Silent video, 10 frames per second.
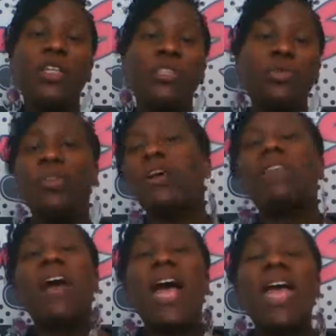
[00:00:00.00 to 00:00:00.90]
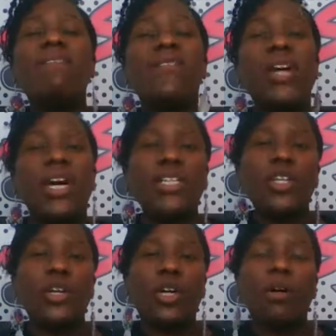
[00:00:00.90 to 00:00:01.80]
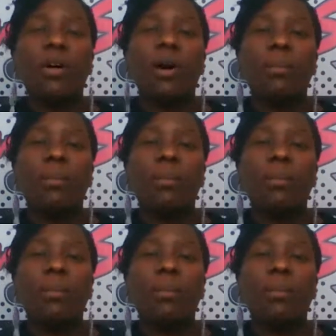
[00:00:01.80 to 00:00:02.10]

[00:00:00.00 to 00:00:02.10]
to verify and fund your